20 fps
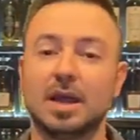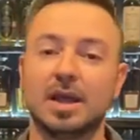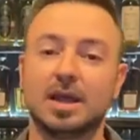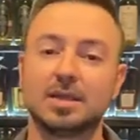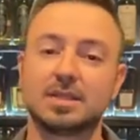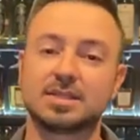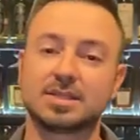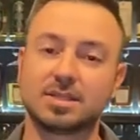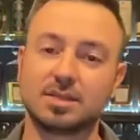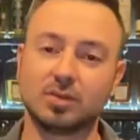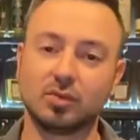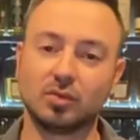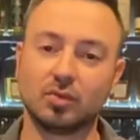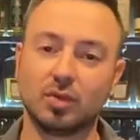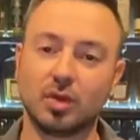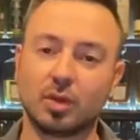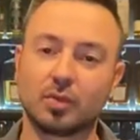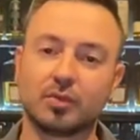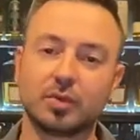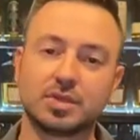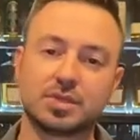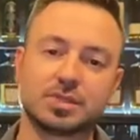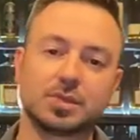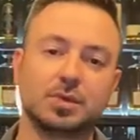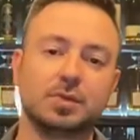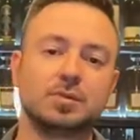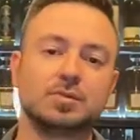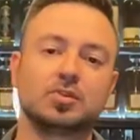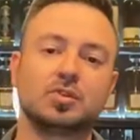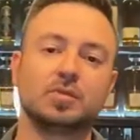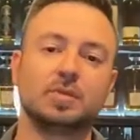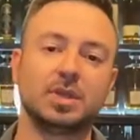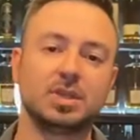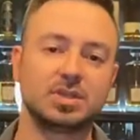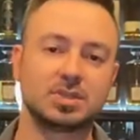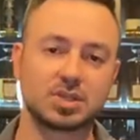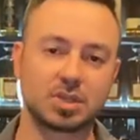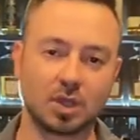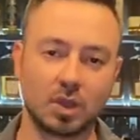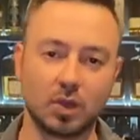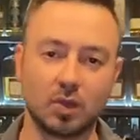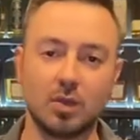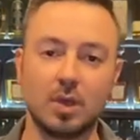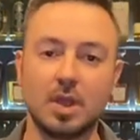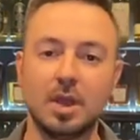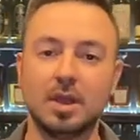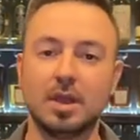still not returned to me. So